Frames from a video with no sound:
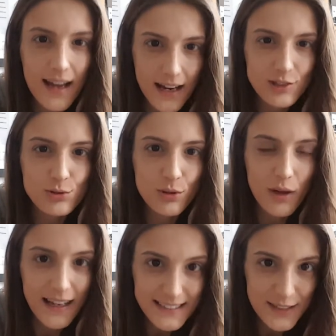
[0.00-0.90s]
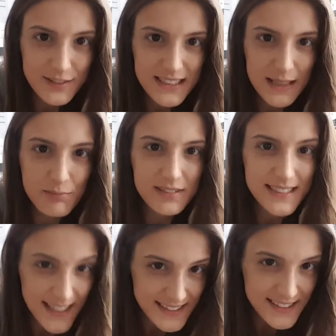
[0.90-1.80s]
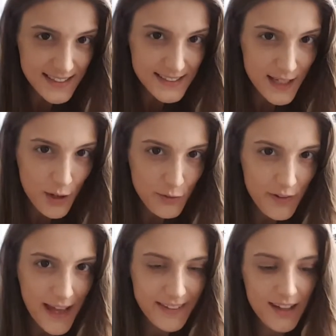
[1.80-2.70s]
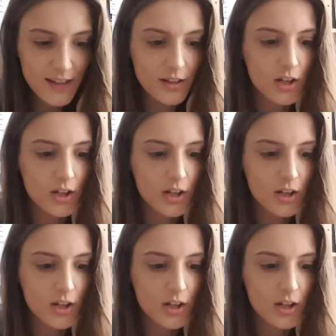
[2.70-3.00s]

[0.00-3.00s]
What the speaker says: actual activity presents itself, and then,